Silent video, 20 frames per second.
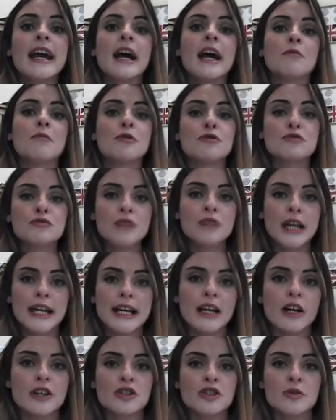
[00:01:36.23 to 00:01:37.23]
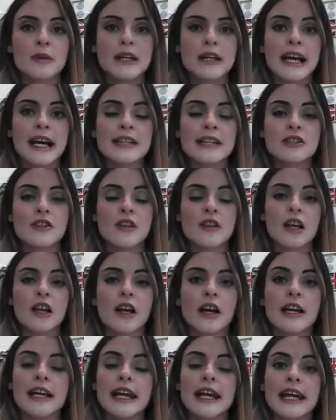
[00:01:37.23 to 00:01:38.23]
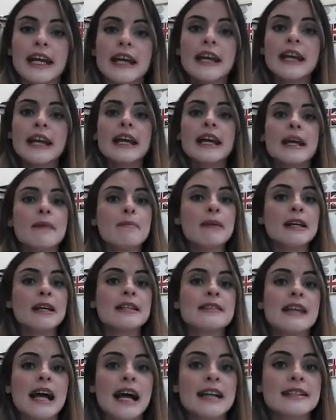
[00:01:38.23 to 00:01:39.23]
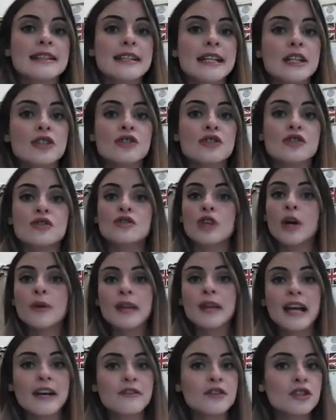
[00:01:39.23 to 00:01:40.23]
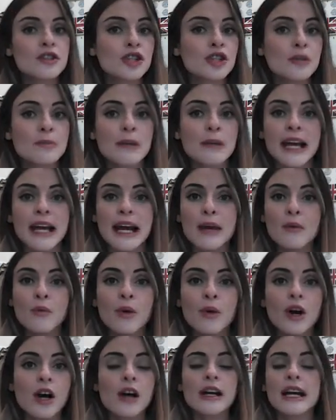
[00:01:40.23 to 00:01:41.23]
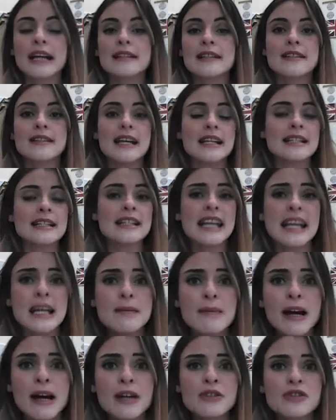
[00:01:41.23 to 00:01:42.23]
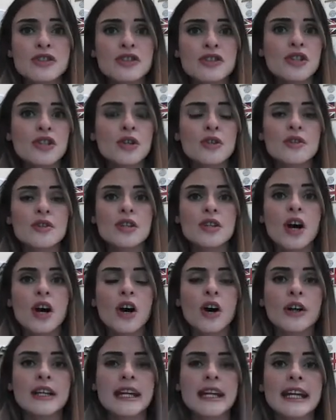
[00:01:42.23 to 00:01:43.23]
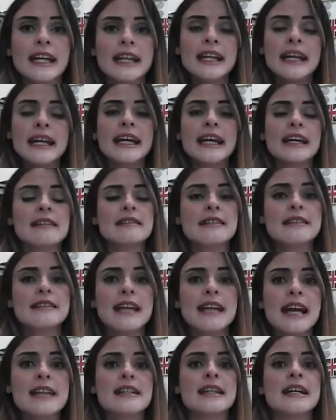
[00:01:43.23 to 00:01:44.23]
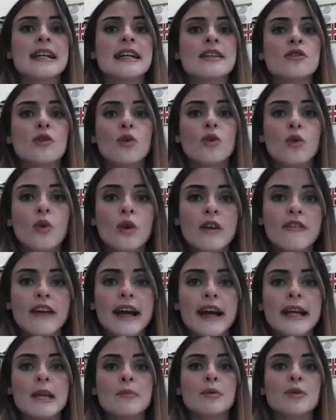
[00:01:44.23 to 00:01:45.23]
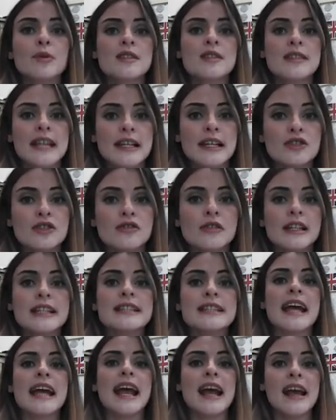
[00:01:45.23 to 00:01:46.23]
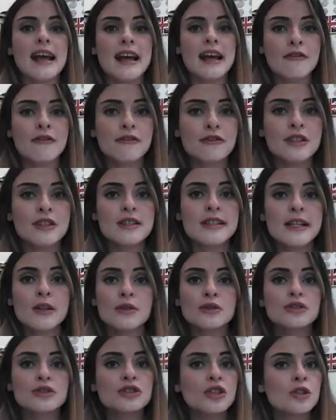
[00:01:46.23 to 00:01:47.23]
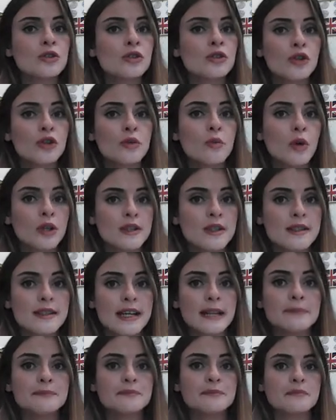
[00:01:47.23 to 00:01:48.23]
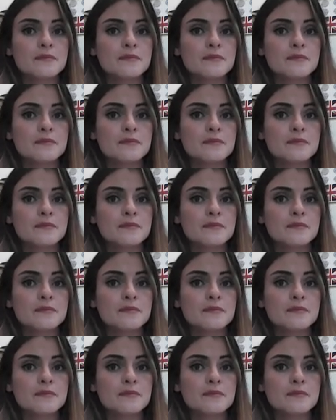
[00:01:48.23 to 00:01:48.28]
and would really like to engage in the learning. It means that our teachers don't have to duplicate work and send emails to students that aren't in. Instead, it is all available centrally to every single student who wants it